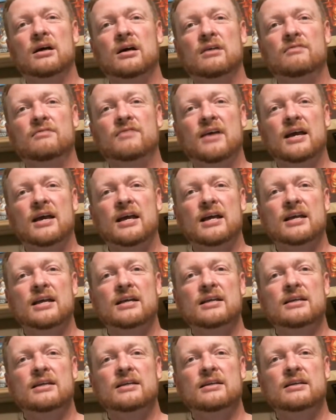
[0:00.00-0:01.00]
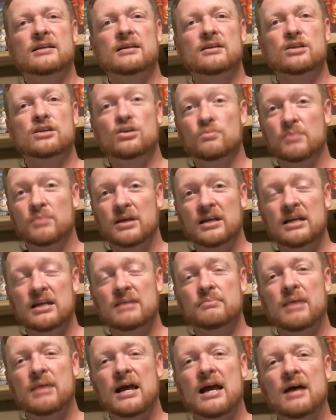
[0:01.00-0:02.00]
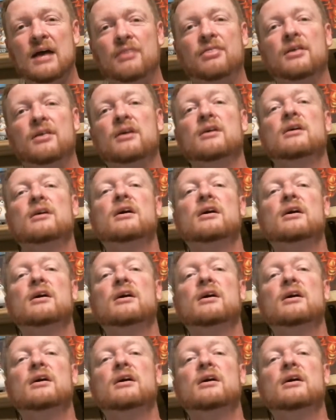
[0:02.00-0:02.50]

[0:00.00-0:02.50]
of a humidity bath,